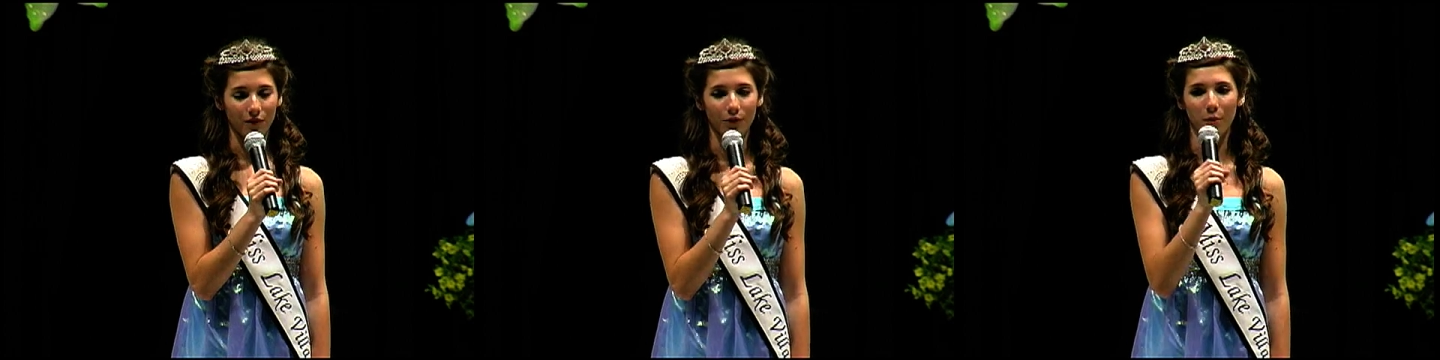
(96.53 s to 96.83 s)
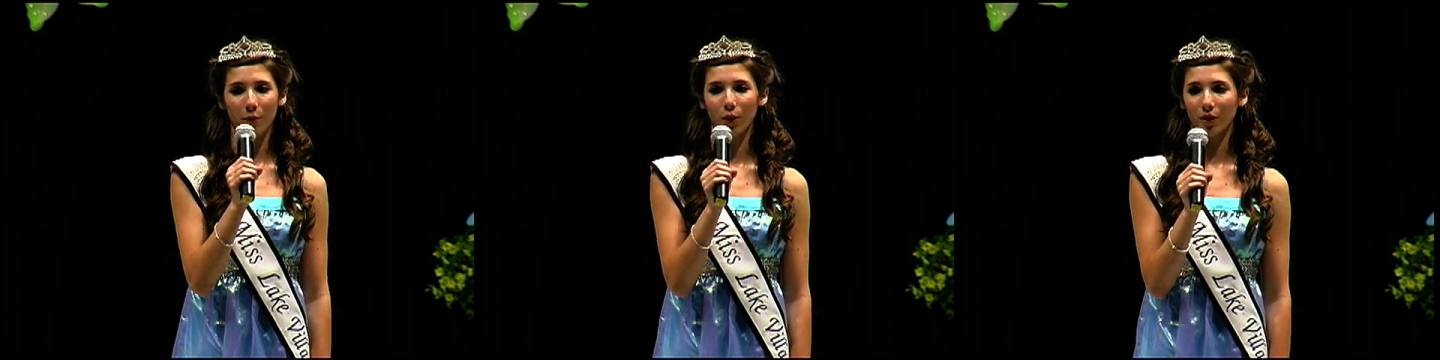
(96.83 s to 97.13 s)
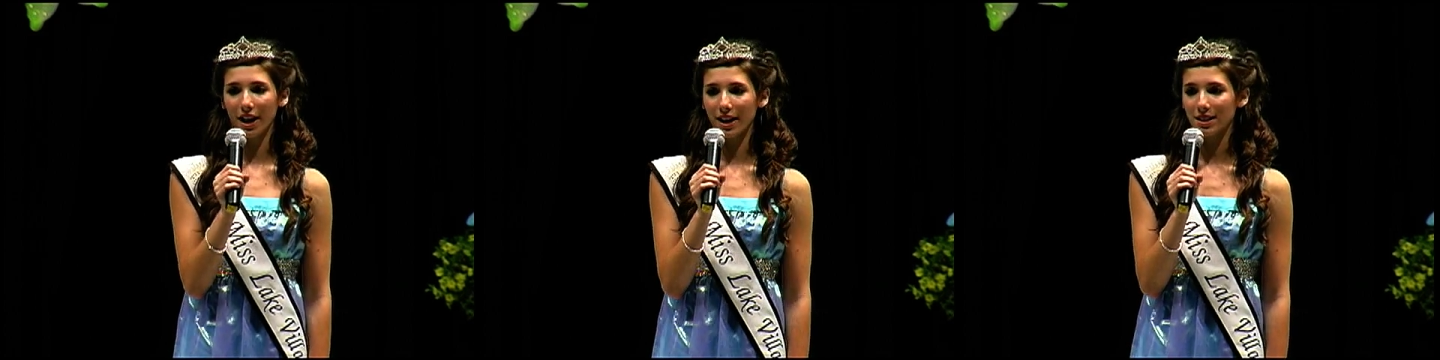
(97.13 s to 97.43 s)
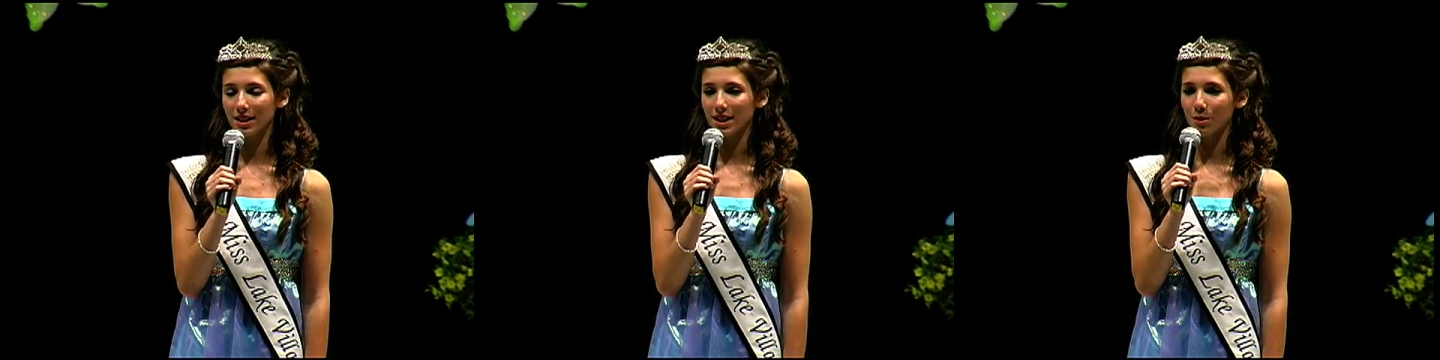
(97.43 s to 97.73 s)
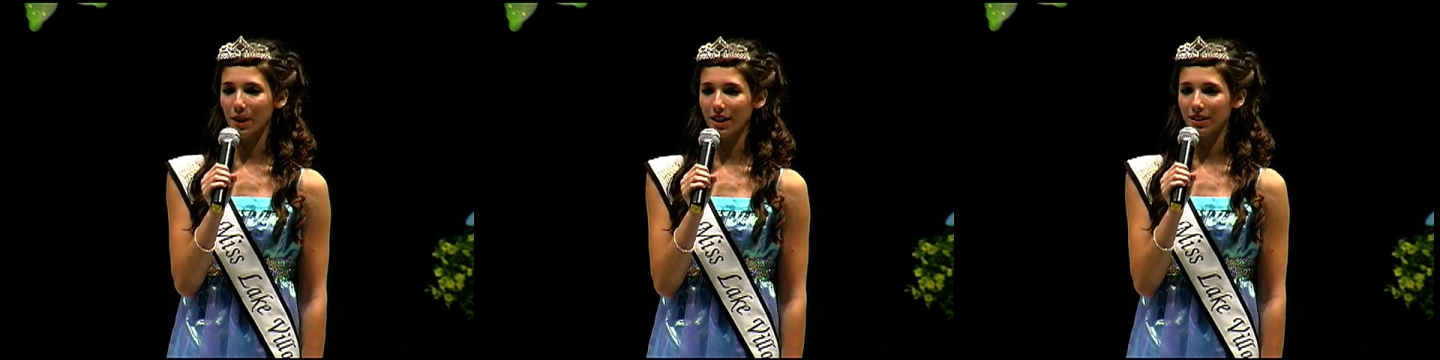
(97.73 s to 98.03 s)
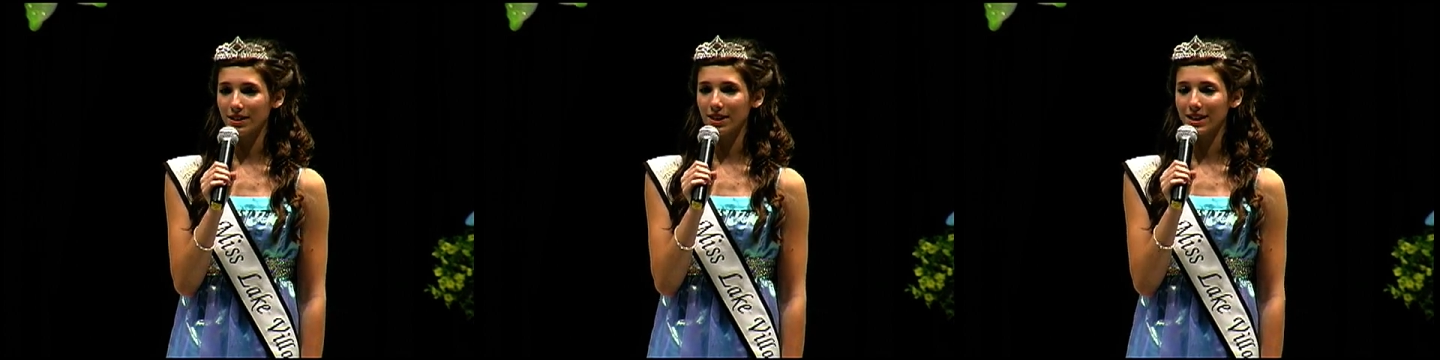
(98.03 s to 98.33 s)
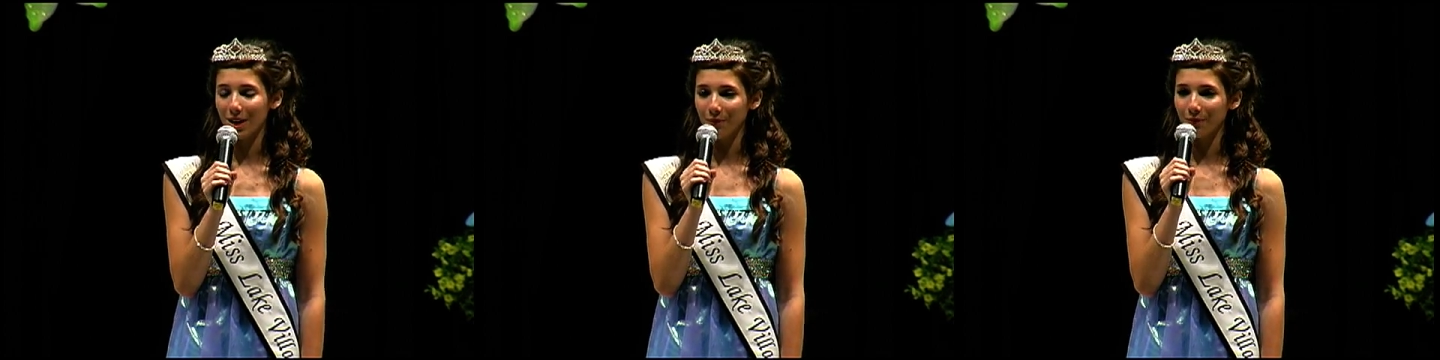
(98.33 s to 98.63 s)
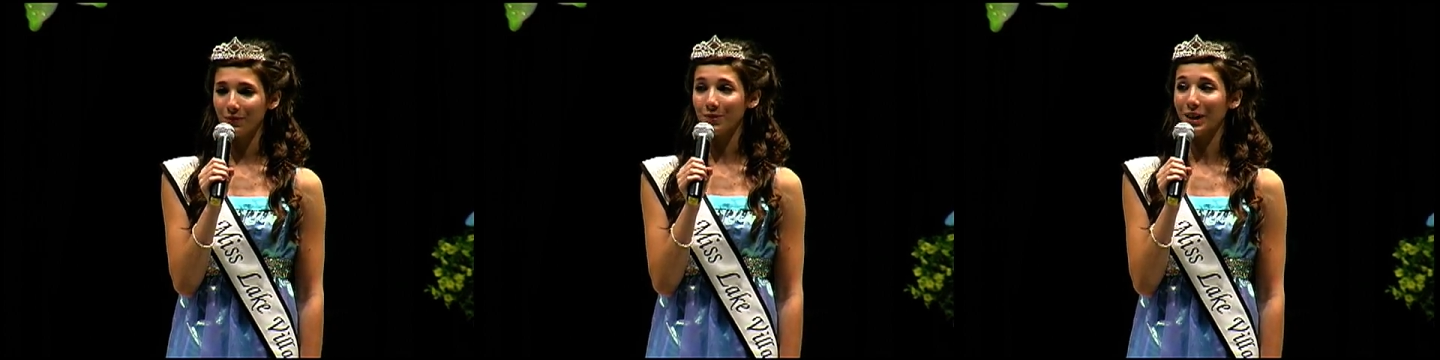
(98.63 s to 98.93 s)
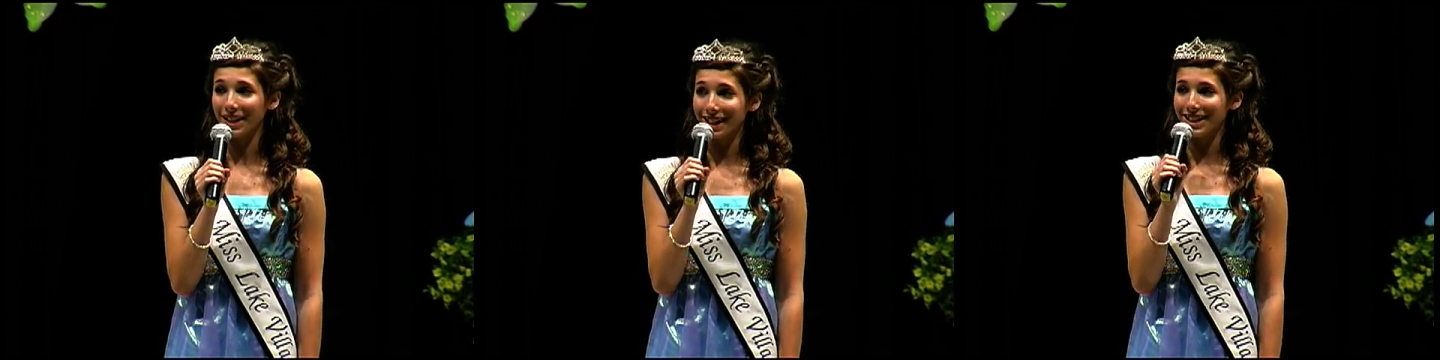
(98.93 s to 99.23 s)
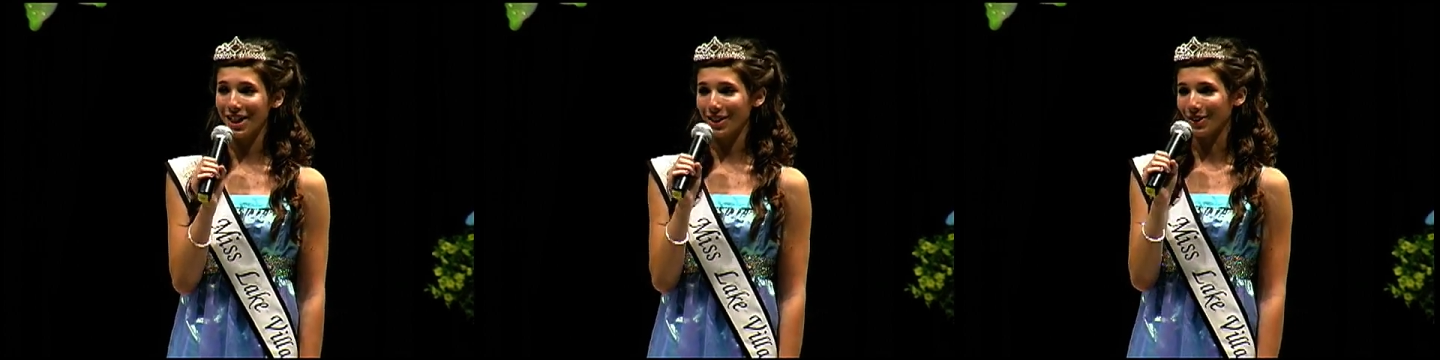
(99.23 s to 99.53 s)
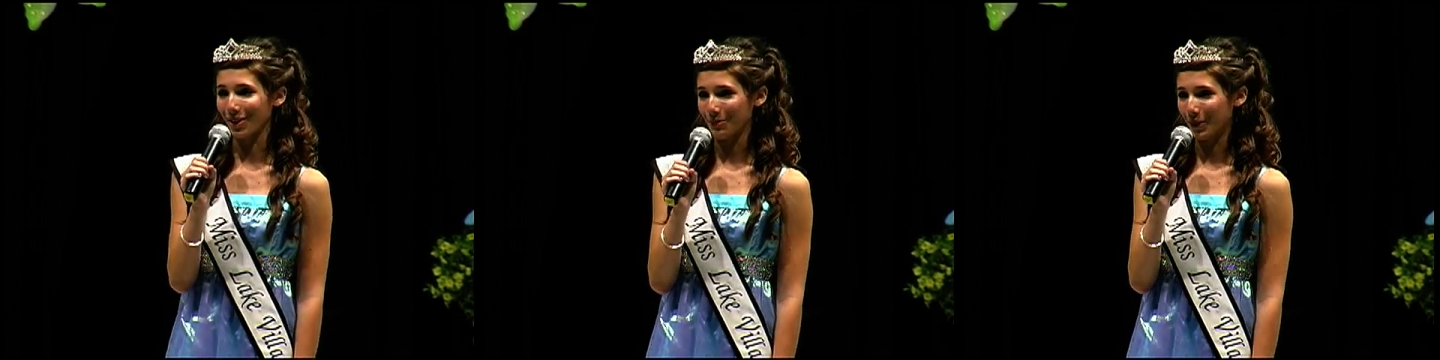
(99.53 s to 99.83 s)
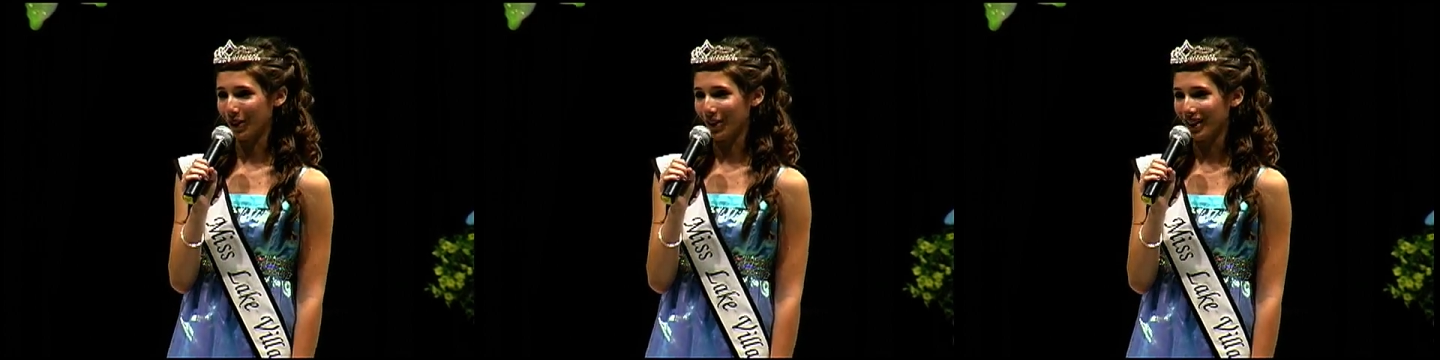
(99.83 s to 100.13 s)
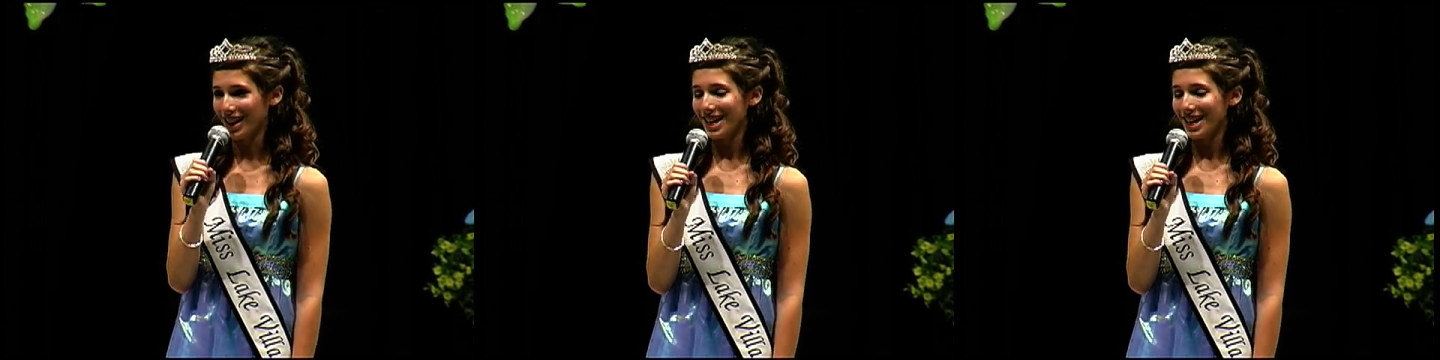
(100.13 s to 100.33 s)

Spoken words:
from the parades to spending a day in the North Pole,